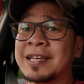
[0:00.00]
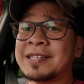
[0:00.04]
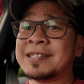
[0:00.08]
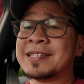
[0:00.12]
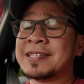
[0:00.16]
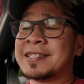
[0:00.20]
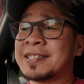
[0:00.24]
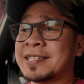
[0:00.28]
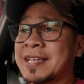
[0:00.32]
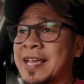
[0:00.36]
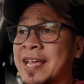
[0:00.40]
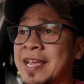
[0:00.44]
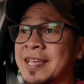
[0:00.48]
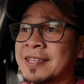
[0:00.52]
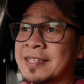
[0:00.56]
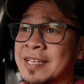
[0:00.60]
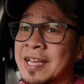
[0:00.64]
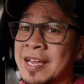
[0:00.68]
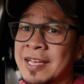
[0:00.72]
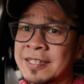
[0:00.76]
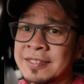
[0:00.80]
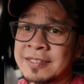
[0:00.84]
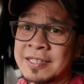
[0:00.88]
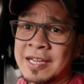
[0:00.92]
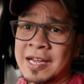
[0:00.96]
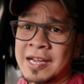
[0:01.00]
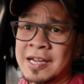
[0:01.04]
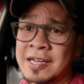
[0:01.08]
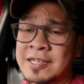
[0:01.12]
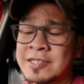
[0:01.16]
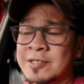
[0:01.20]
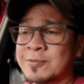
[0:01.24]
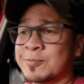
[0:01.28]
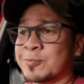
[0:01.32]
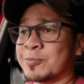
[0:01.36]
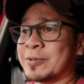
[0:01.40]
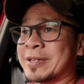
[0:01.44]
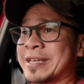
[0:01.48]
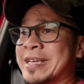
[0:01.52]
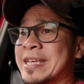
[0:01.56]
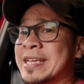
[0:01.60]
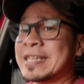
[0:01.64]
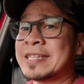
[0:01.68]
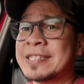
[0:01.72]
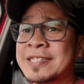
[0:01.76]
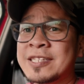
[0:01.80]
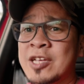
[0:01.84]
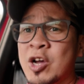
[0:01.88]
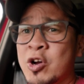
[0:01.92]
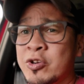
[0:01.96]
and saying that, guys,
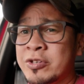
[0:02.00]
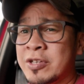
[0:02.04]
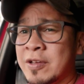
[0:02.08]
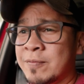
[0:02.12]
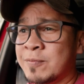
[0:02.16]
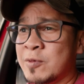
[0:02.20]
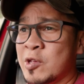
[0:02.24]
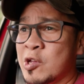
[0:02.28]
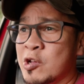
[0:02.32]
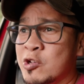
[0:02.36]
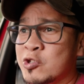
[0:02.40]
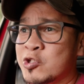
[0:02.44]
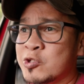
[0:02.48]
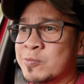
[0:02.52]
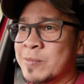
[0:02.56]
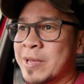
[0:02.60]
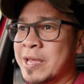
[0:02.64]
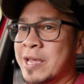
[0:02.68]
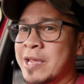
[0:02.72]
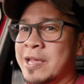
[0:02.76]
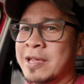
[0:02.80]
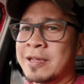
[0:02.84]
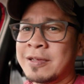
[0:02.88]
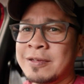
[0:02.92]
please don't abuse me.